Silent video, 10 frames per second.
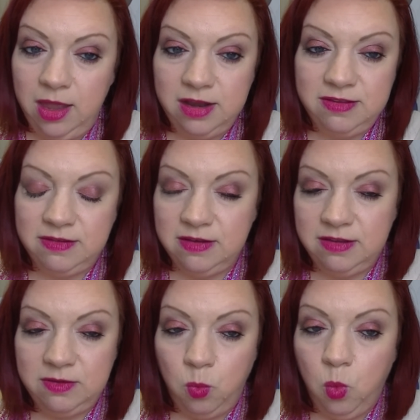It's
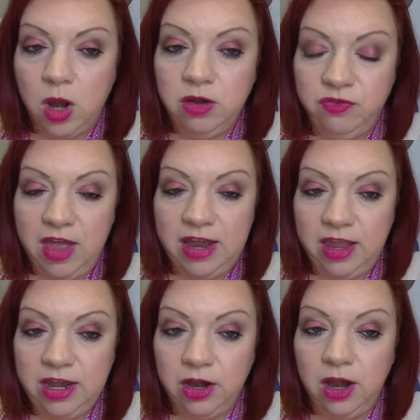it's a wonderful
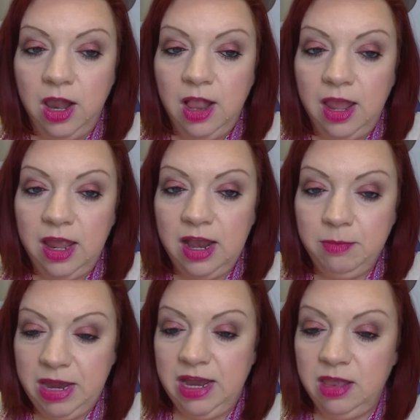eyeliner and I
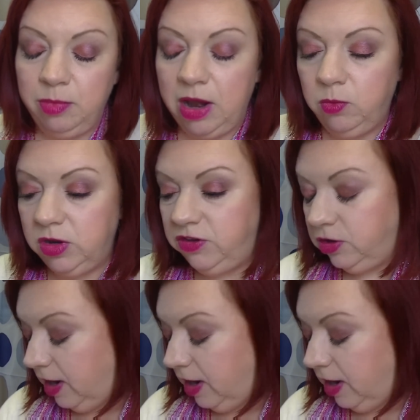might get the brown one too. I